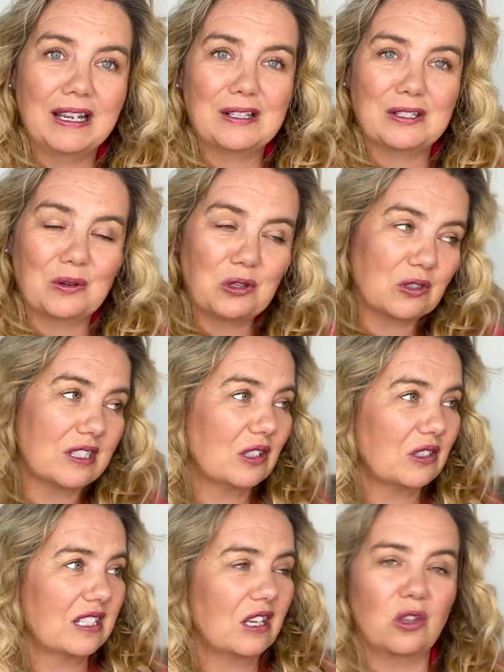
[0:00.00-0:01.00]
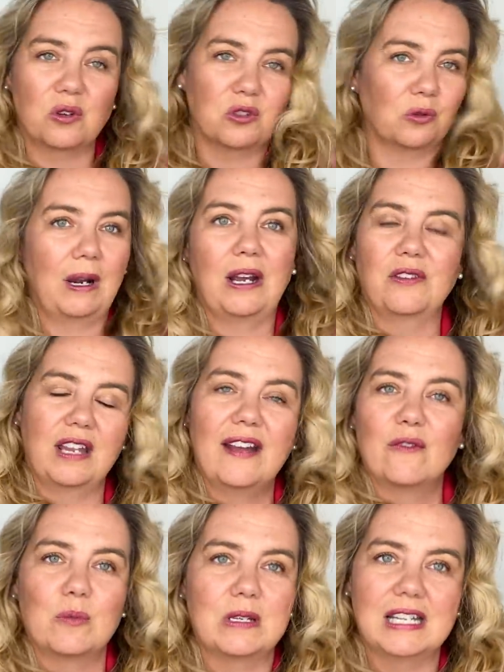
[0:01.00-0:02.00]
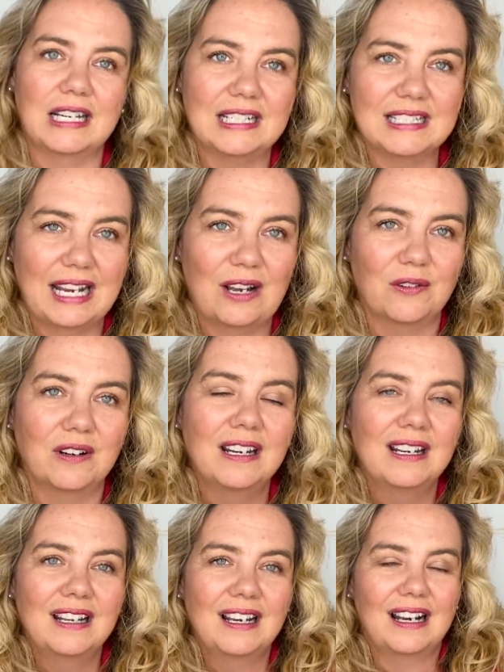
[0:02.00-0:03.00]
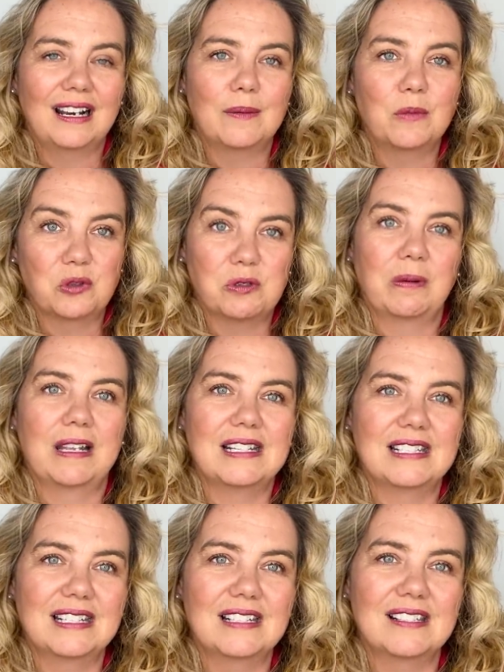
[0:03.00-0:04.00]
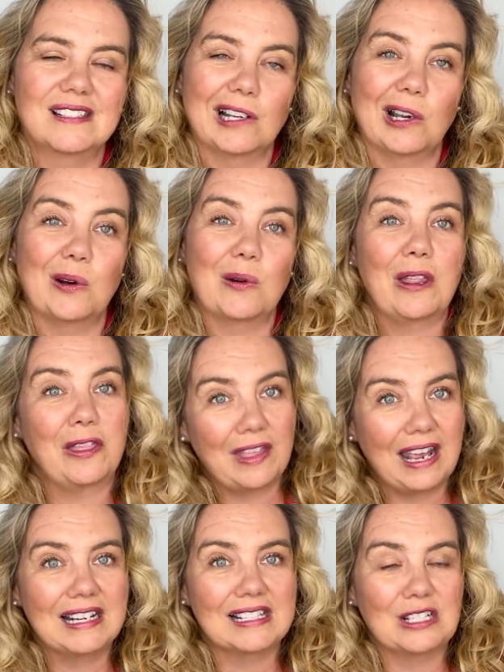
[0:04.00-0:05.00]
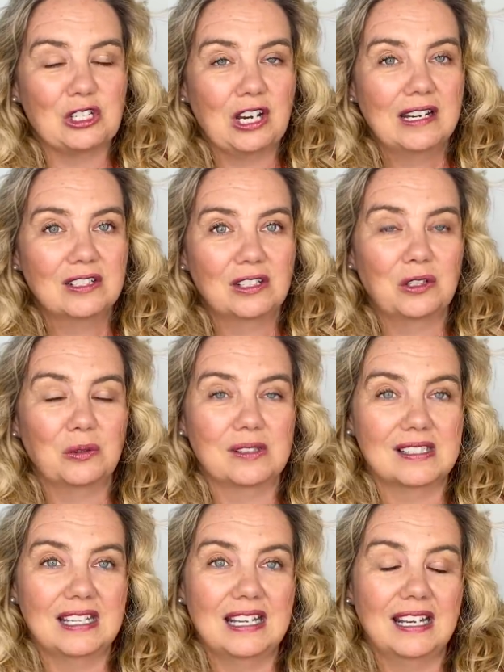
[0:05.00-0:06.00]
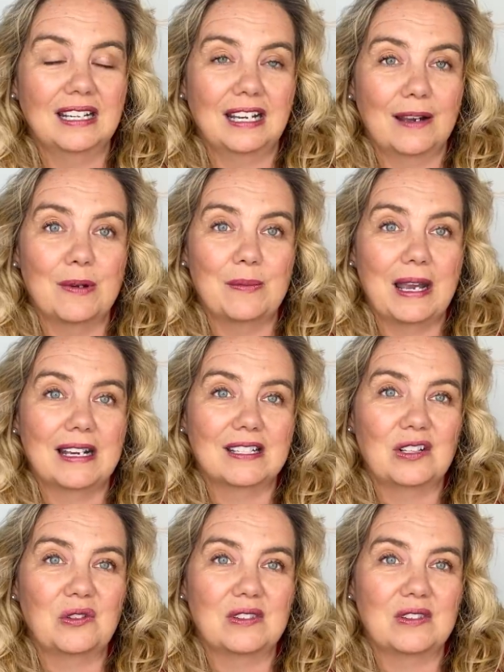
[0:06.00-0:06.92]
And so you'll still see those around. They haven't been taken down most places. So that is a change that you'll see coming back to New